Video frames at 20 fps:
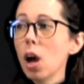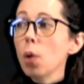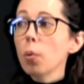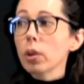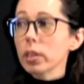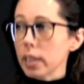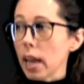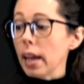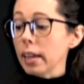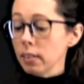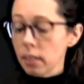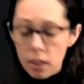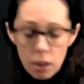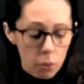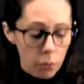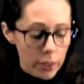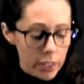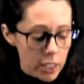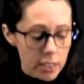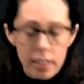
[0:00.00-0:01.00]
We're done.
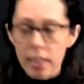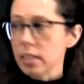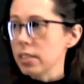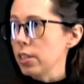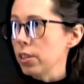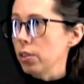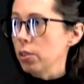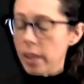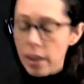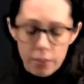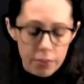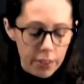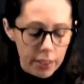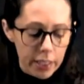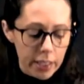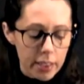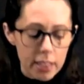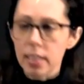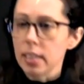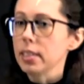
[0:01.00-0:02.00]
We just need to now fill
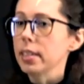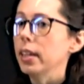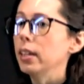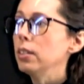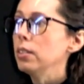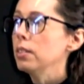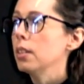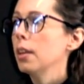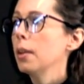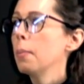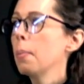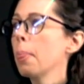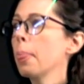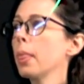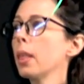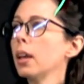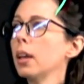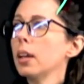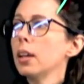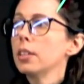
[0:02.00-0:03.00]
in the details.
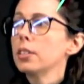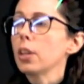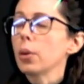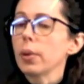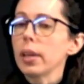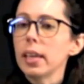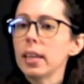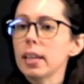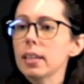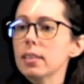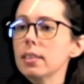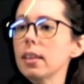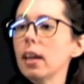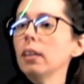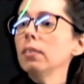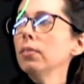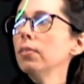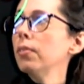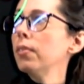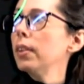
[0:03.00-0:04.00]
So n
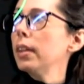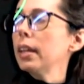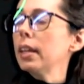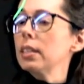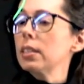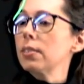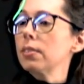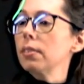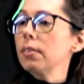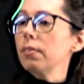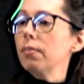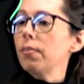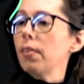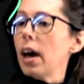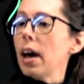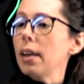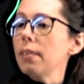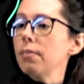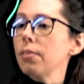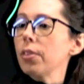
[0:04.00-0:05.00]
itself is
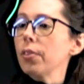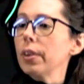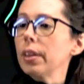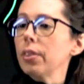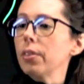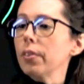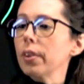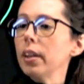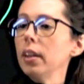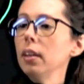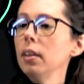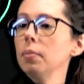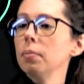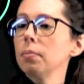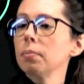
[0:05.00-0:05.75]
533.